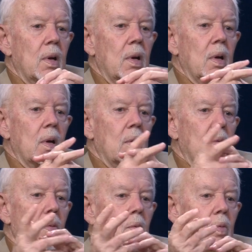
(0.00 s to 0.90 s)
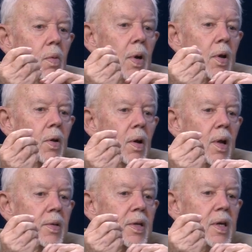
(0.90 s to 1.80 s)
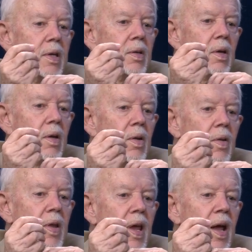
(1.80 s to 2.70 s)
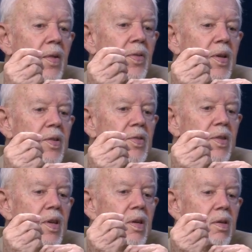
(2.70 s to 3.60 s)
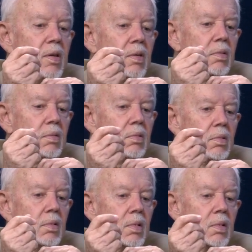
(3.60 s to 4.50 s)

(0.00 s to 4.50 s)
uh, what do you call it? The the athletes. The The